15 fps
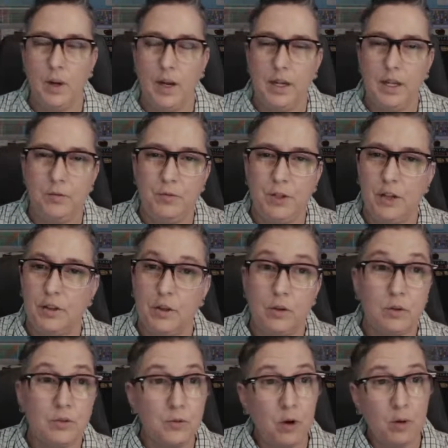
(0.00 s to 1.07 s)
You can fill out the Google
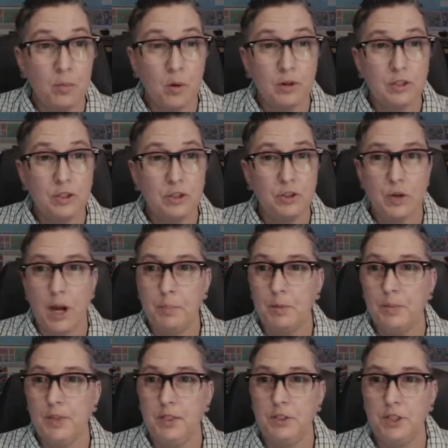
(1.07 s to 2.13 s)
form or just drop them
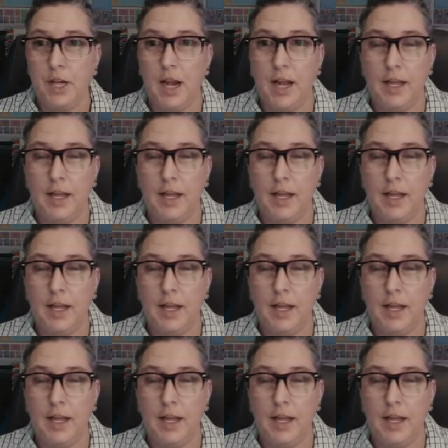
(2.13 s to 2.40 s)
in the chat,